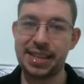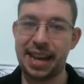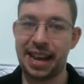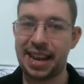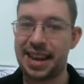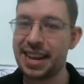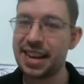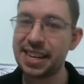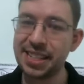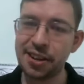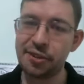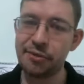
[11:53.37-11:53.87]
Like, he
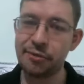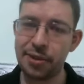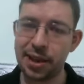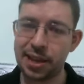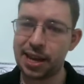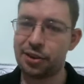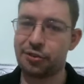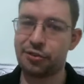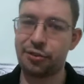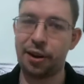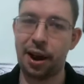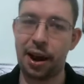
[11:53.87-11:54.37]
doesn't
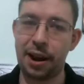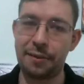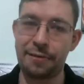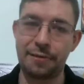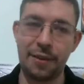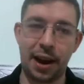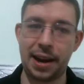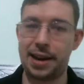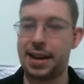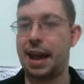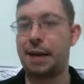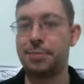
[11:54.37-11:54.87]
really try to
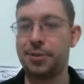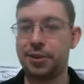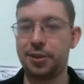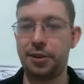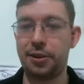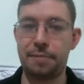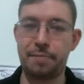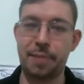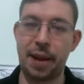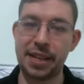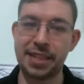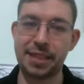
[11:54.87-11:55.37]
find the
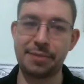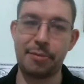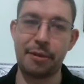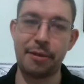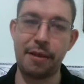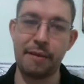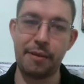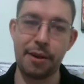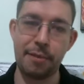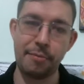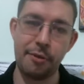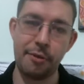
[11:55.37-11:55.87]
absolute best move
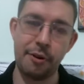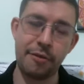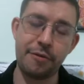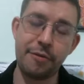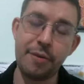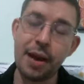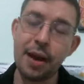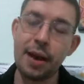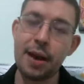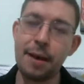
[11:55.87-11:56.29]
every move,